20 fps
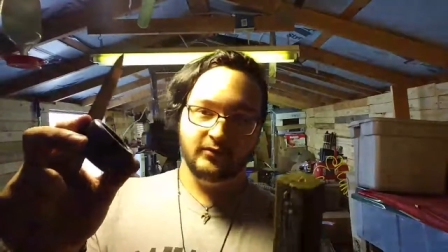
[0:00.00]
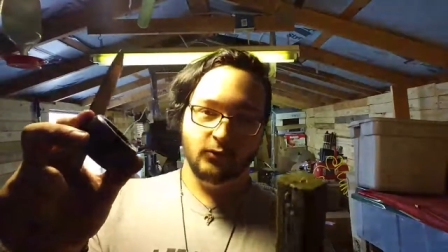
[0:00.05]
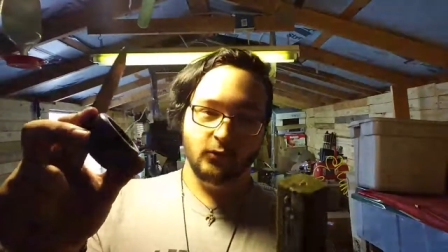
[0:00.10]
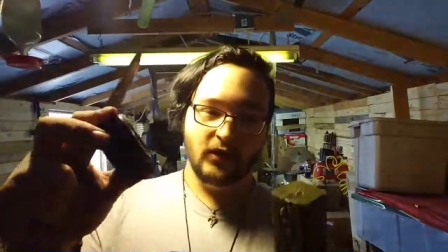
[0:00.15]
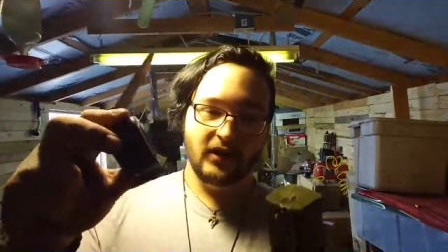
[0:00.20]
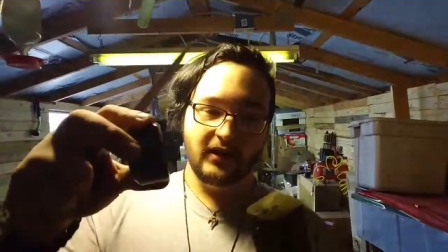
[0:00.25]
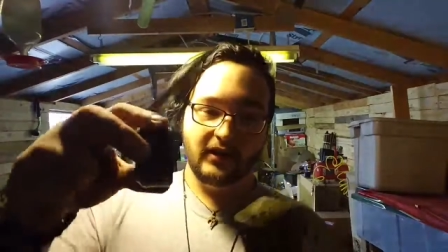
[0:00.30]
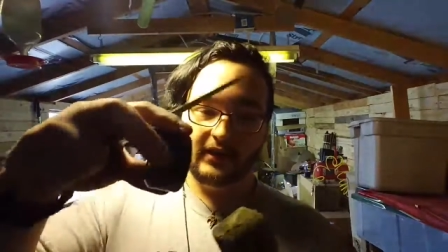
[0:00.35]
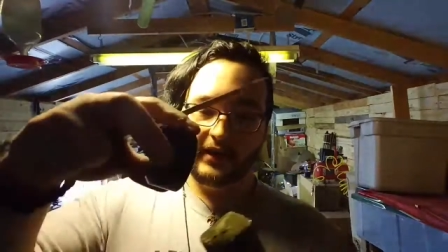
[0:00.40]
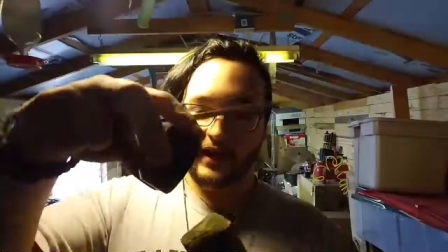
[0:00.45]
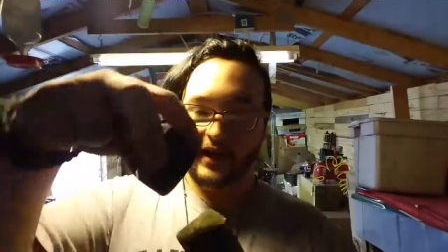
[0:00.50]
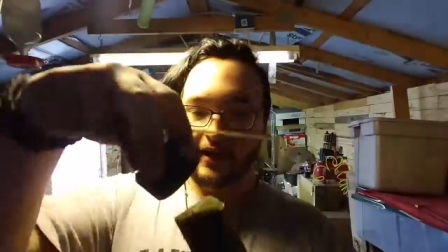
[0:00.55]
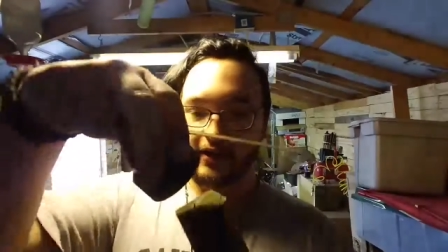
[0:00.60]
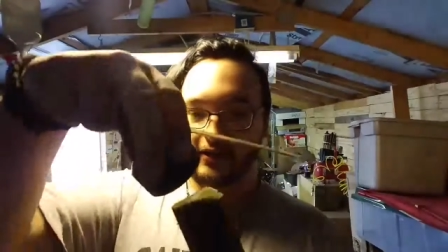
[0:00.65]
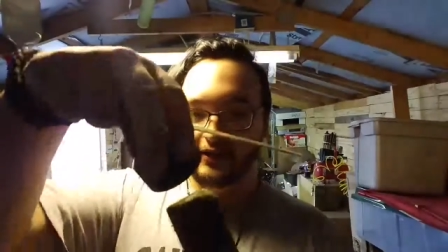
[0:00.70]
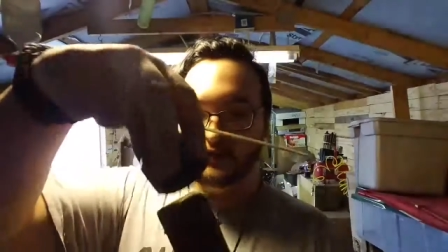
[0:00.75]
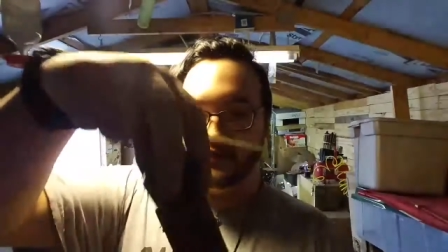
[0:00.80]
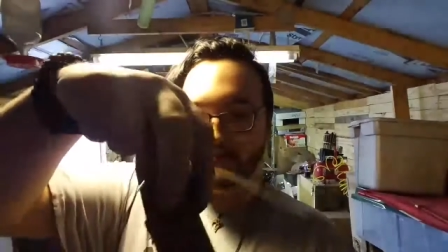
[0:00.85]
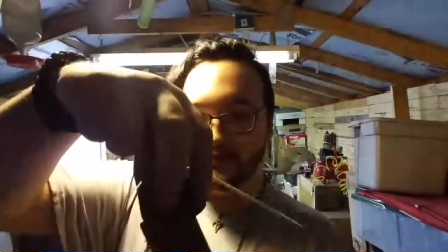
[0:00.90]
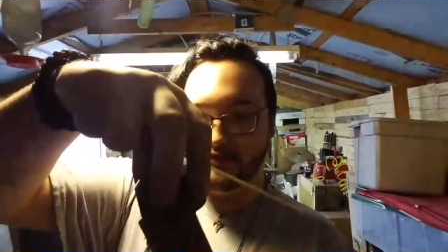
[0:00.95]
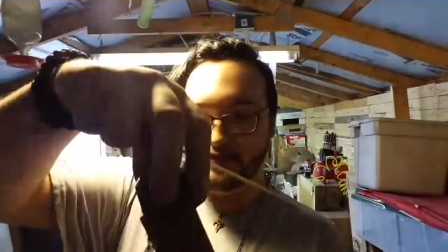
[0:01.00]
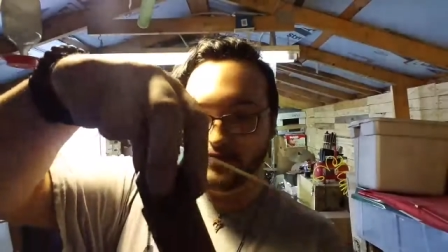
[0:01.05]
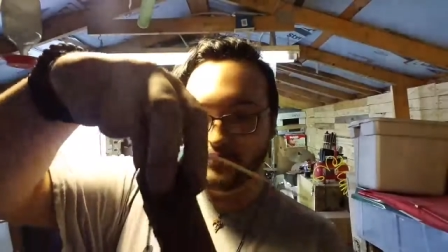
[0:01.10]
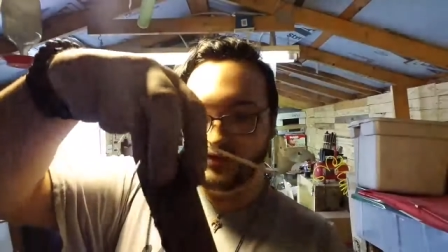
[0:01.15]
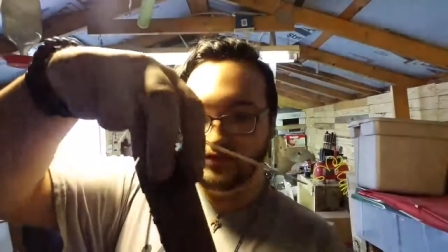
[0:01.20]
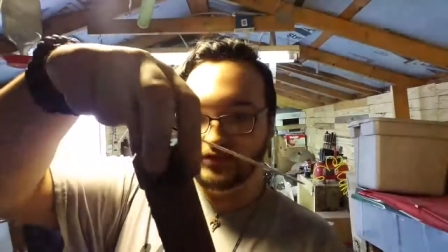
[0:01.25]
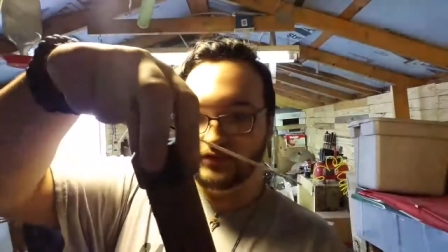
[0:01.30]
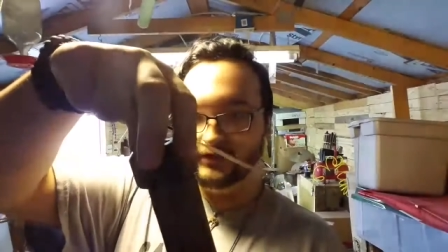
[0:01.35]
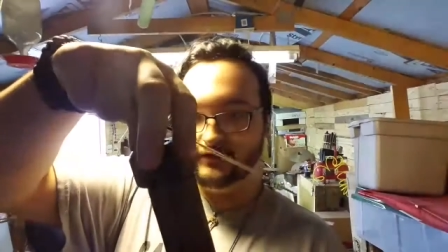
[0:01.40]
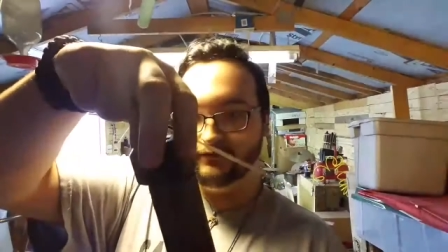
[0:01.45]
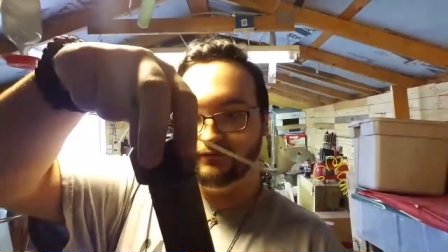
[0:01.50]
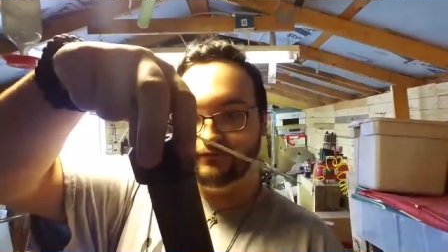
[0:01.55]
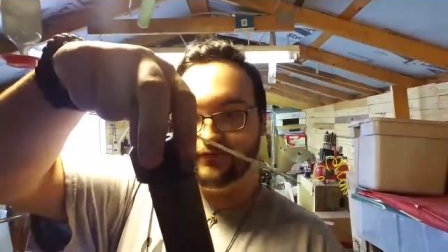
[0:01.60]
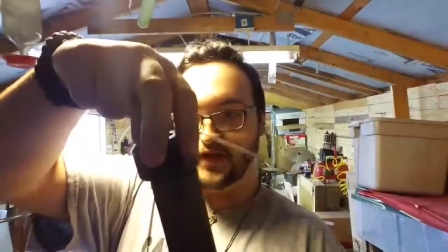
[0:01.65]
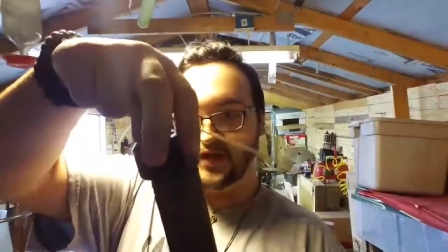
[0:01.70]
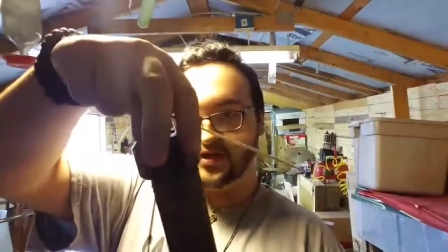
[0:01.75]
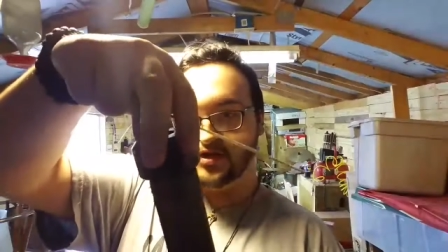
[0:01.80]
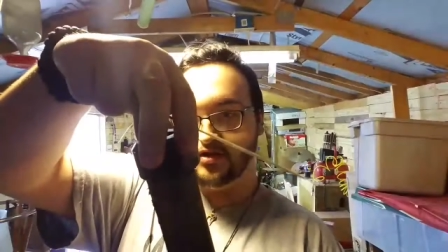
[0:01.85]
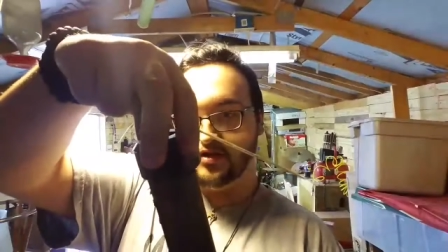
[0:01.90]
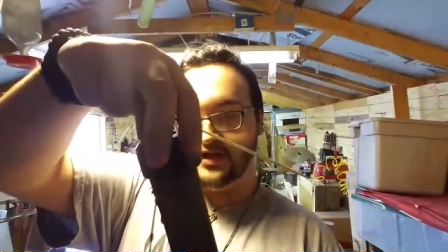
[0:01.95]
whittle it down until you can just
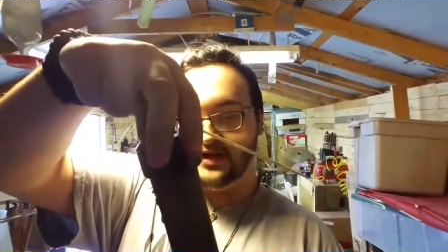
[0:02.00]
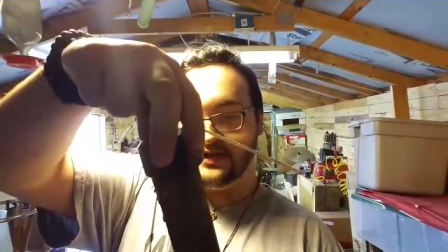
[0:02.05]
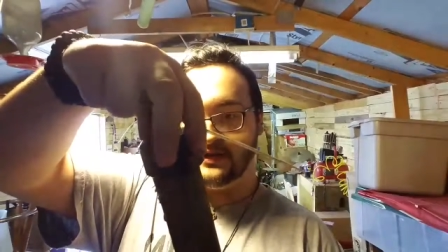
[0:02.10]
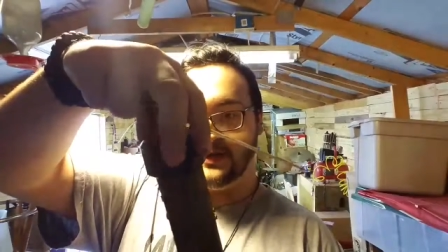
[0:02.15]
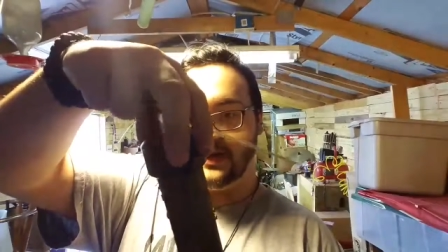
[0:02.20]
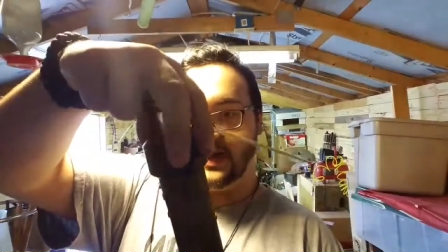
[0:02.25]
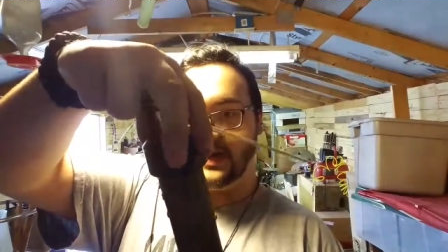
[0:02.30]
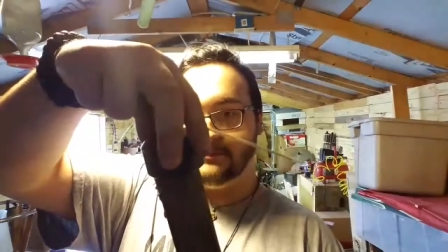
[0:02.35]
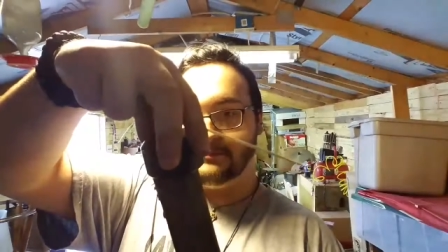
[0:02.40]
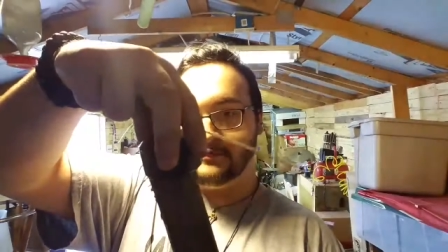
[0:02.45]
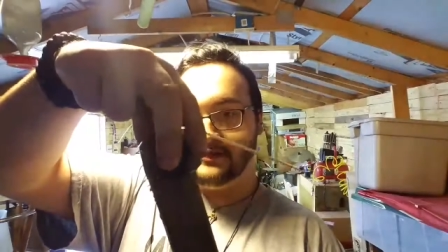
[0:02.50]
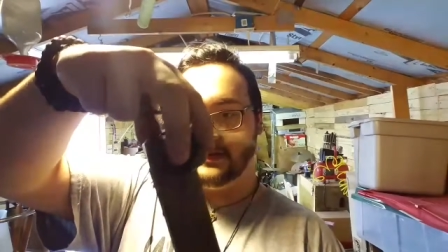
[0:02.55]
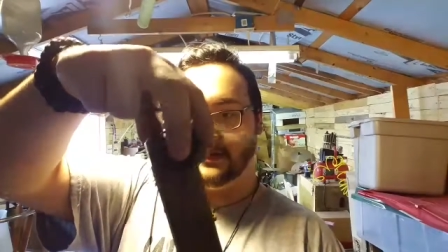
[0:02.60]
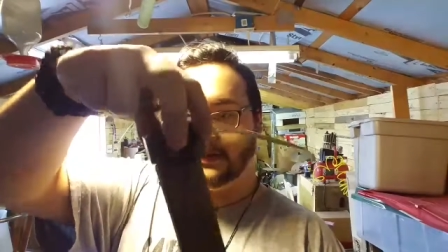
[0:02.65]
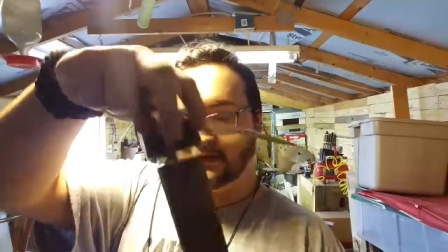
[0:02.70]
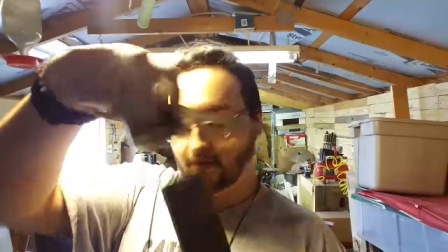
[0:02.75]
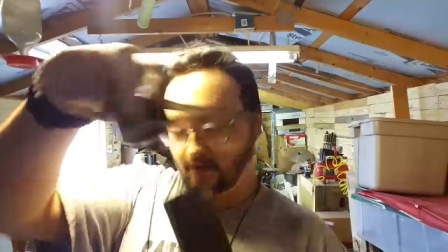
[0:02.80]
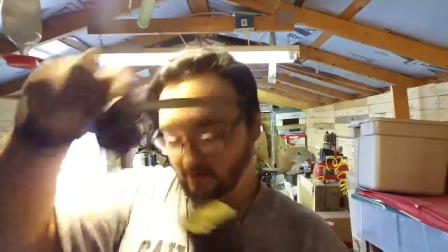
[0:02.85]
fit your end cap thingy